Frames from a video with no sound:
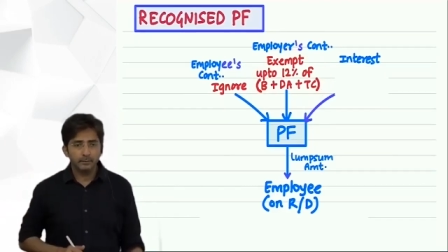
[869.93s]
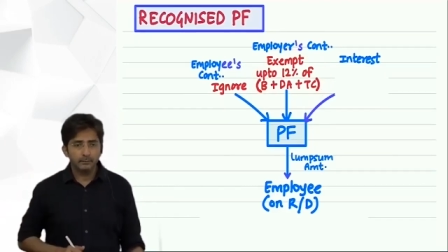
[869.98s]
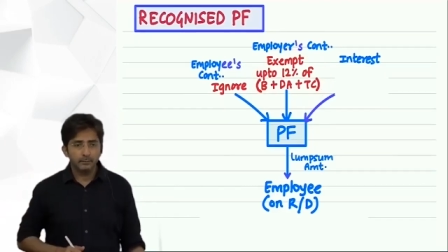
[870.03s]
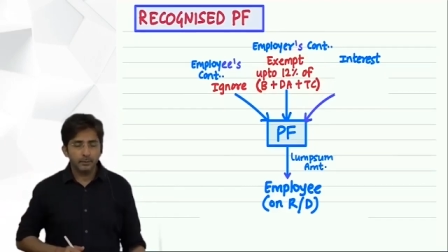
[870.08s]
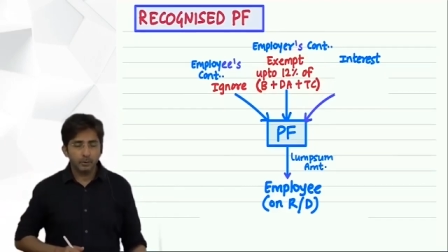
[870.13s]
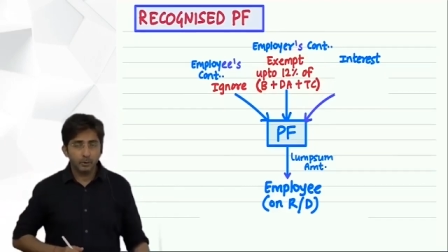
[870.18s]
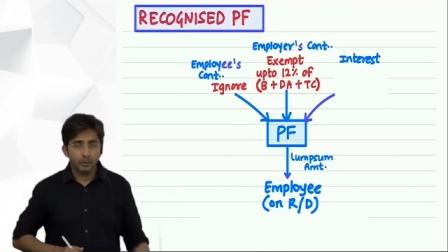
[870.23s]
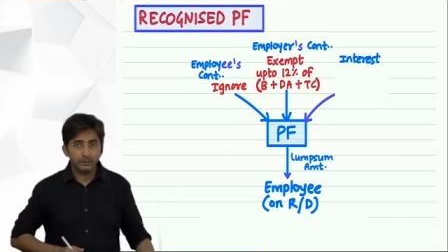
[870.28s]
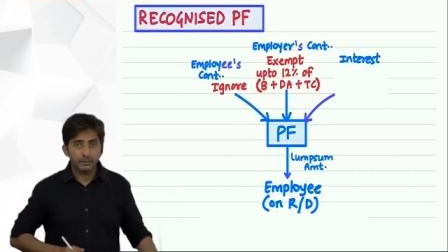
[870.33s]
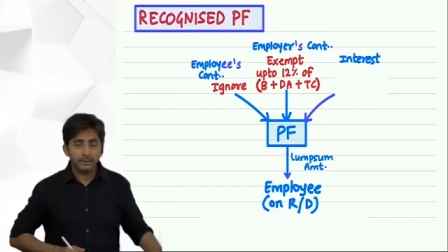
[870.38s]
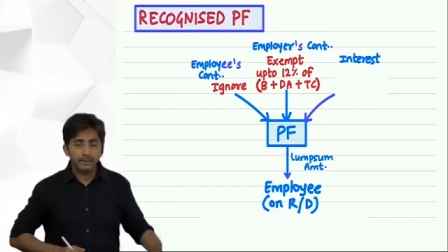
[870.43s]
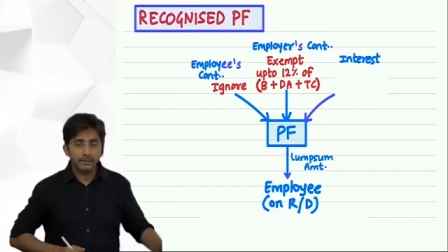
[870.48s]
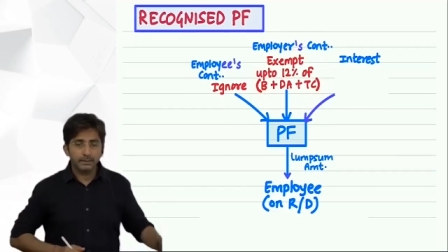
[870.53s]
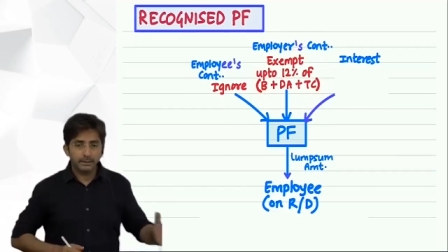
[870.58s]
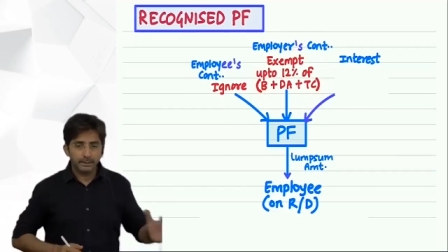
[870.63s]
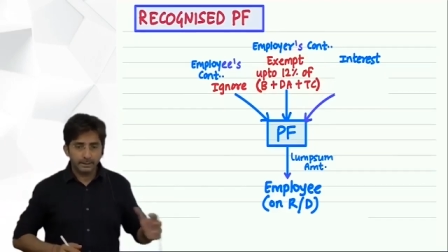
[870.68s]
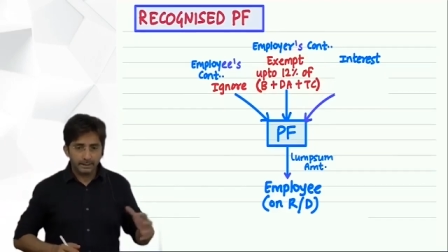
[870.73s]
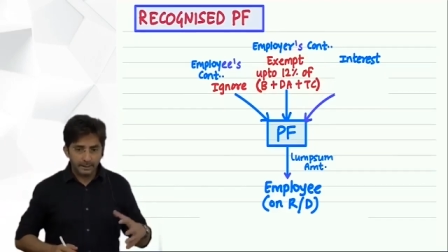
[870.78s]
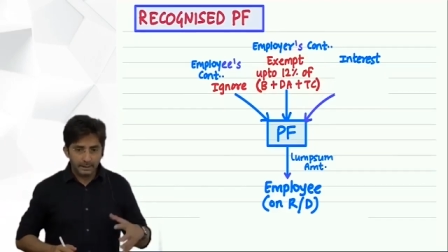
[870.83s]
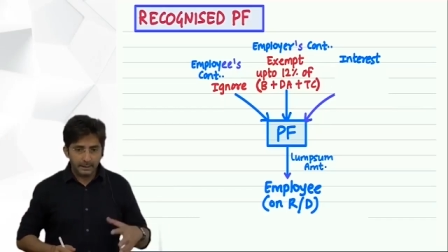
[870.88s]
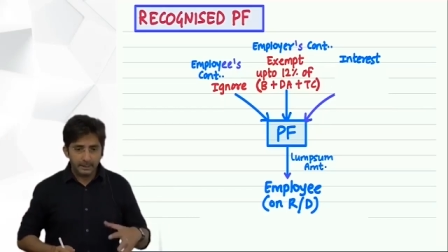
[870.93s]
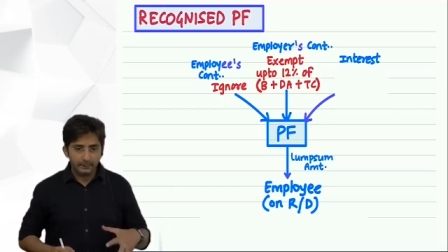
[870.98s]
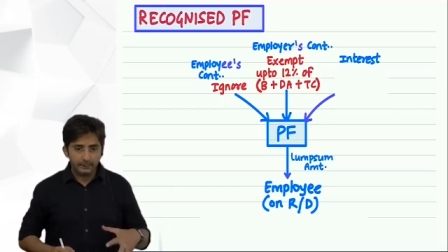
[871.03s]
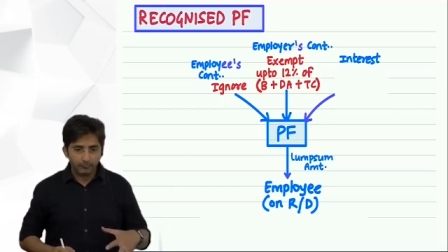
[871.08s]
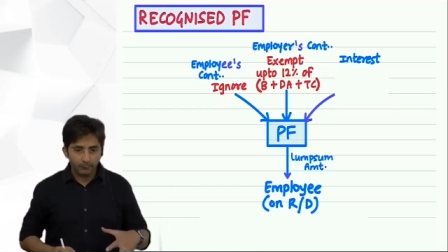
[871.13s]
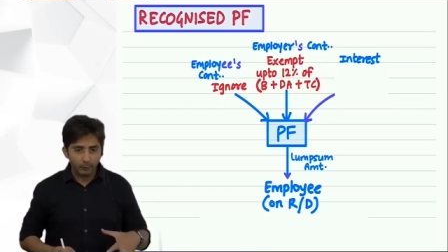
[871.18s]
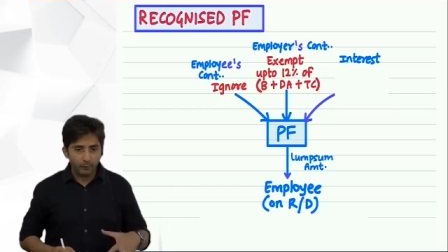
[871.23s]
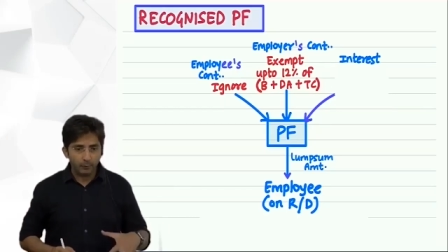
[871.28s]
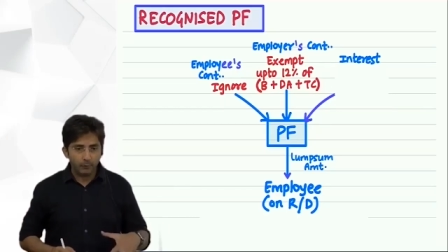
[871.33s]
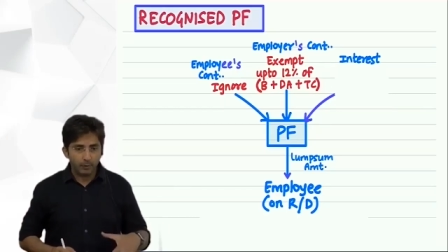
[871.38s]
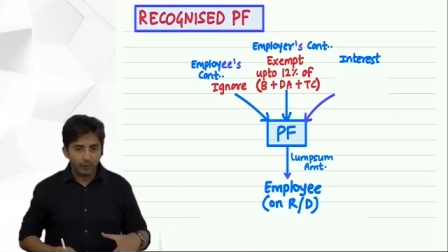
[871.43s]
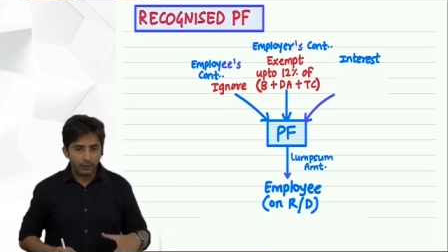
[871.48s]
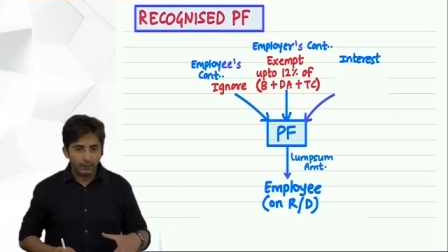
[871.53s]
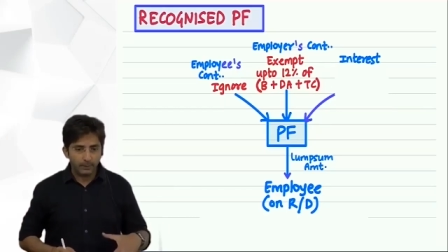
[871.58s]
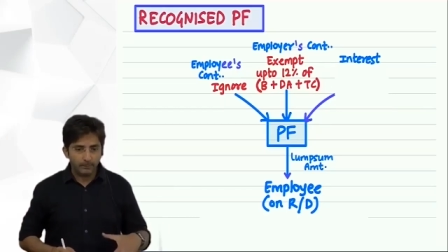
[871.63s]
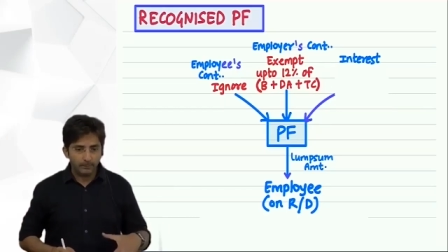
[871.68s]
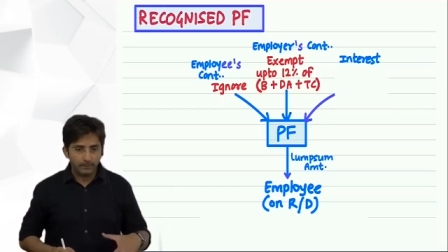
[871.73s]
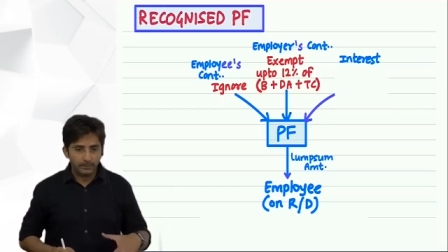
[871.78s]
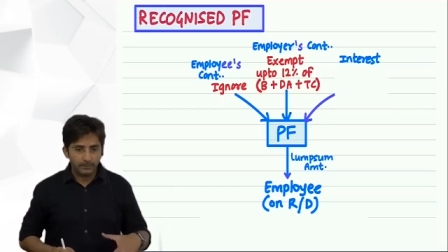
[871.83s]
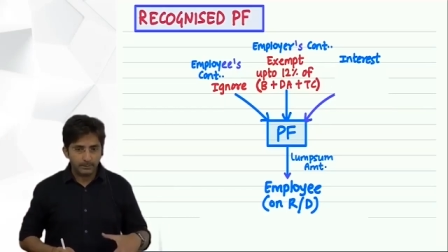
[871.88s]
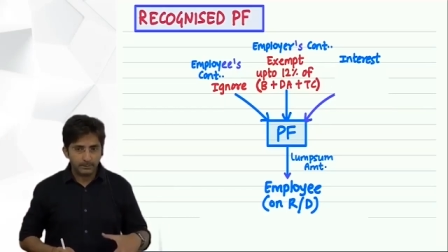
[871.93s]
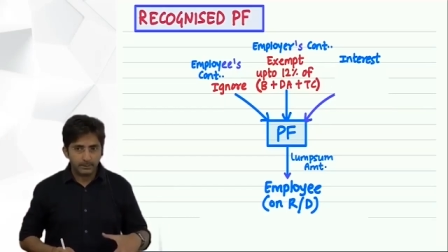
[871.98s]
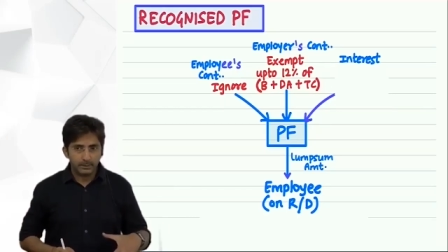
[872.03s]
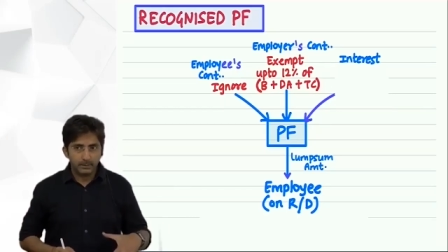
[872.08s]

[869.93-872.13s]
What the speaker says: Because see, in real life, you know what happens?